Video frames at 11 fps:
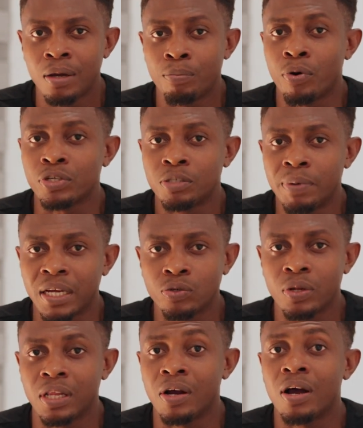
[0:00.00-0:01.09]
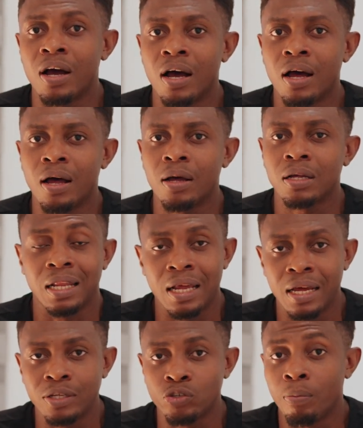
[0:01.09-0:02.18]
prospects or there are
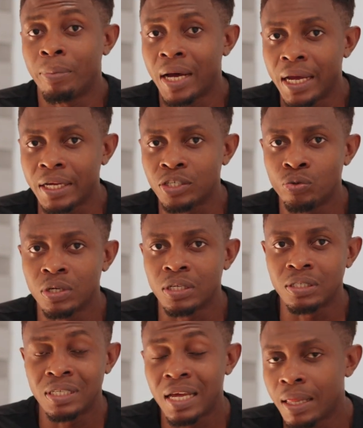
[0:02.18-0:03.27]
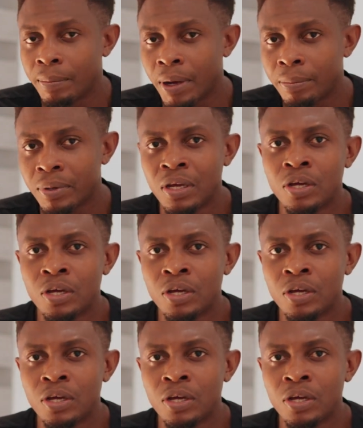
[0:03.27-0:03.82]
clients or buyers who can take them up,